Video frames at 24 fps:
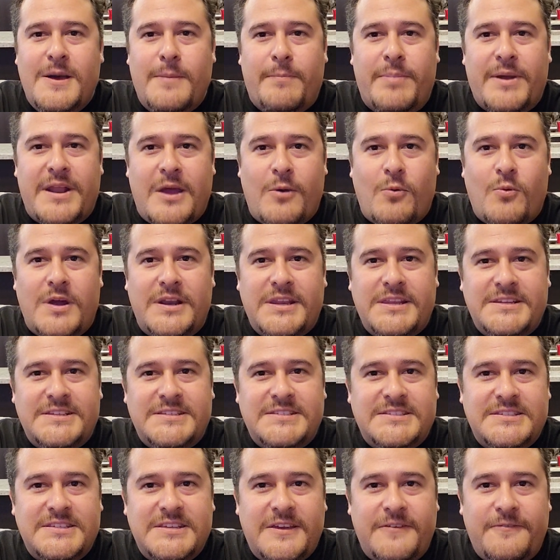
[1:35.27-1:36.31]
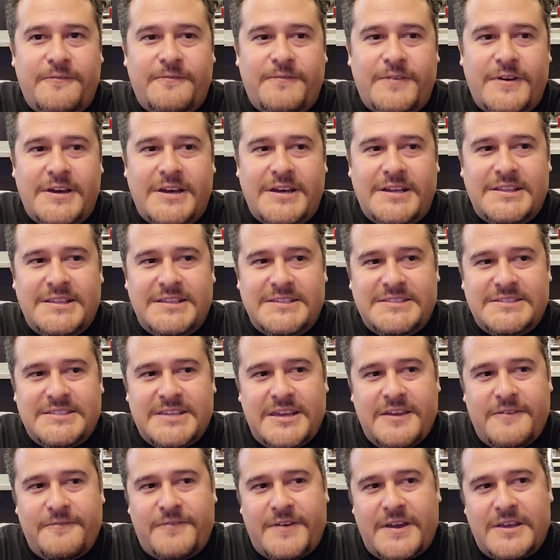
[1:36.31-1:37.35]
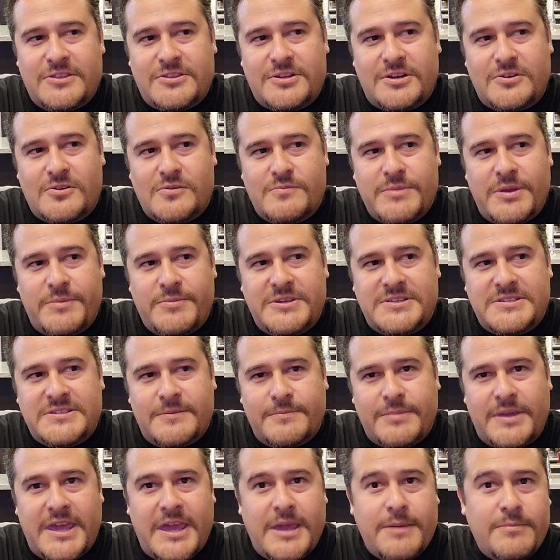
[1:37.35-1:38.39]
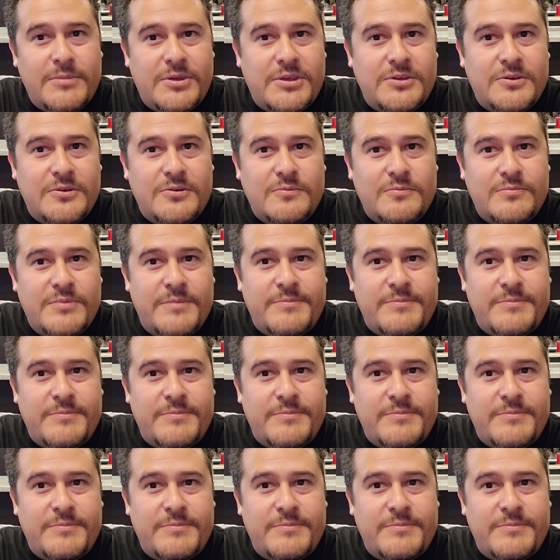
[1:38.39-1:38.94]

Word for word: But I wanted to see if, uh, let's say, if I throw maybe some GameCube,